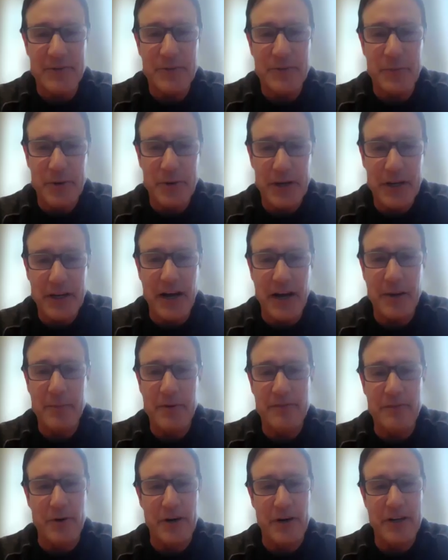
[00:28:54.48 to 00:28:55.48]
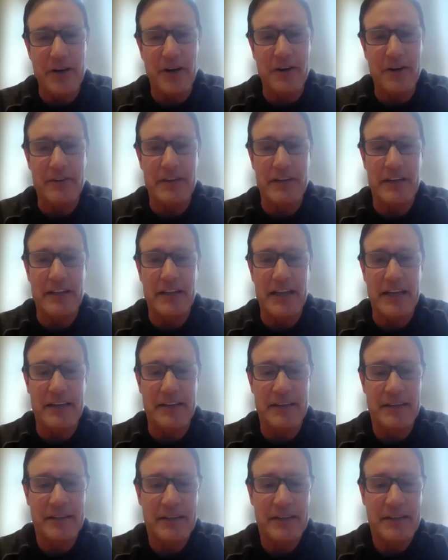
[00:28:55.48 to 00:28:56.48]
were pretty calm before COVID, and
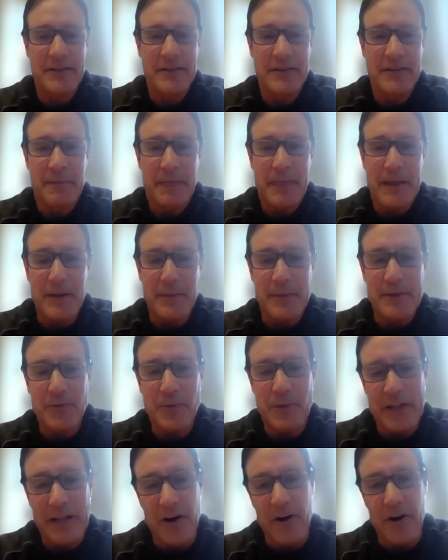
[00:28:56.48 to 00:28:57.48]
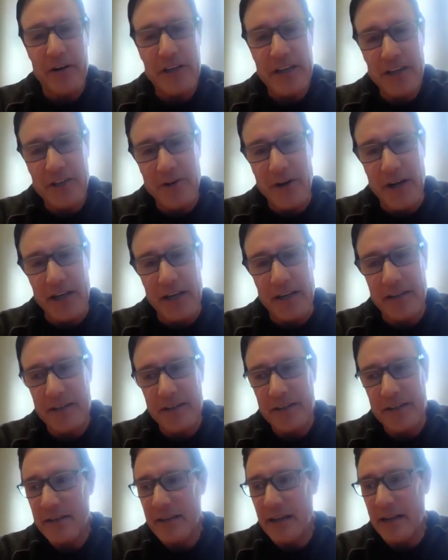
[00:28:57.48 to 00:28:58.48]
then between the R&D credit
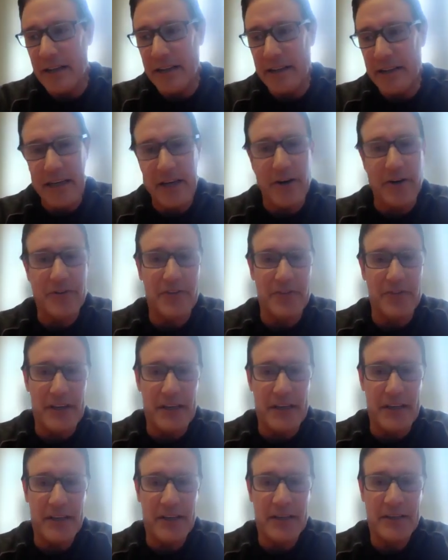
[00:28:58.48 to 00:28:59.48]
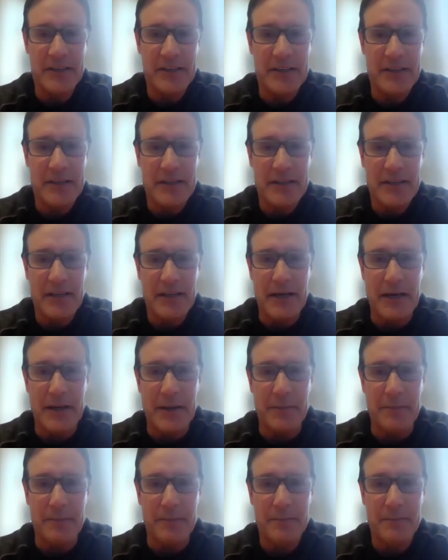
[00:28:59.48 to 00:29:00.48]
and then the ERC,
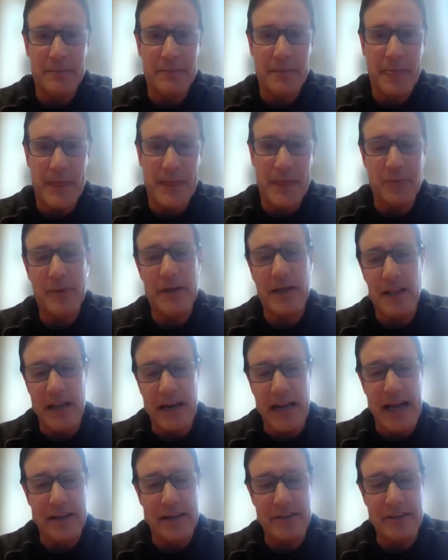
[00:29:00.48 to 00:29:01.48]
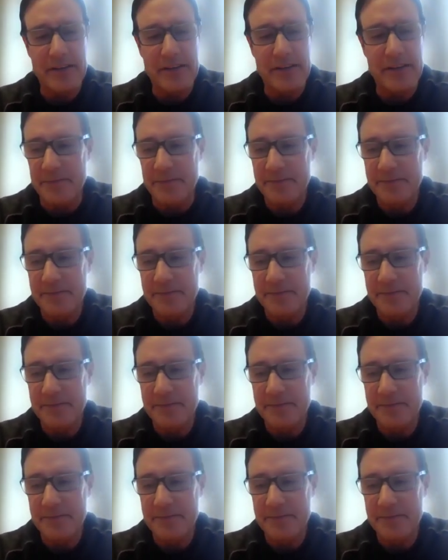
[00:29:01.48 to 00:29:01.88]
there's been a lot of activity.